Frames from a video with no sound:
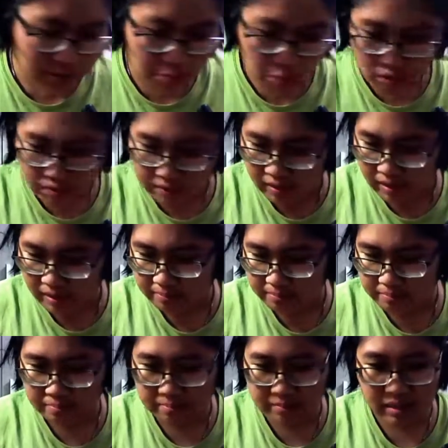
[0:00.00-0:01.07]
more of
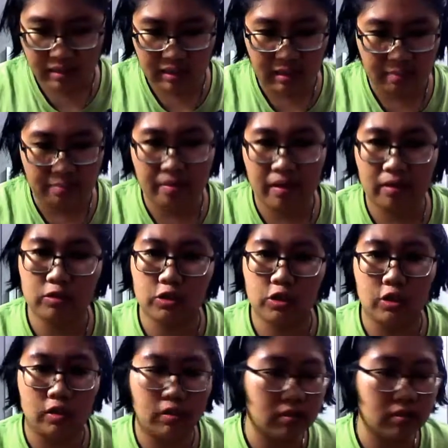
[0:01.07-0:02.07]
um like a brown sugar